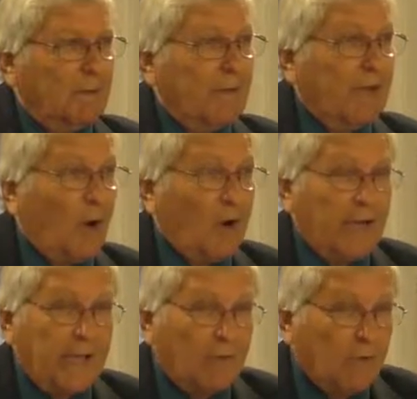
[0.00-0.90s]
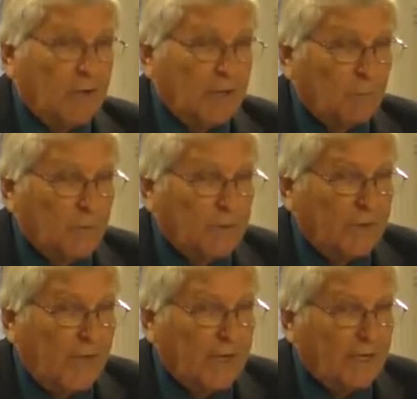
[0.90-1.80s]
They'd already had a run in with her
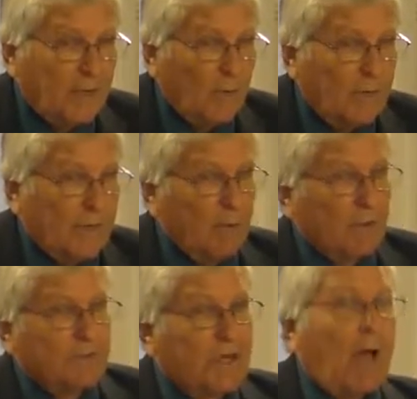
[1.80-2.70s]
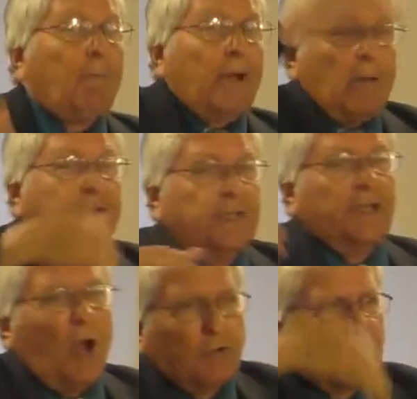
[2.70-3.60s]
and I didn't know it. And they wouldn't stop. And I was saying,
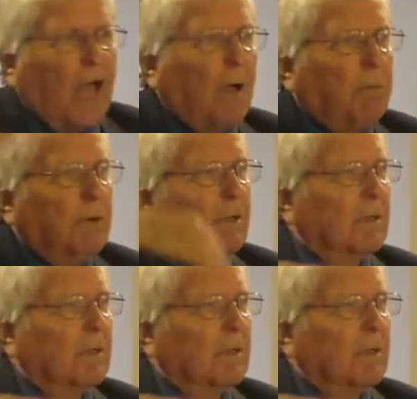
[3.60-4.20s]
Y'all stop.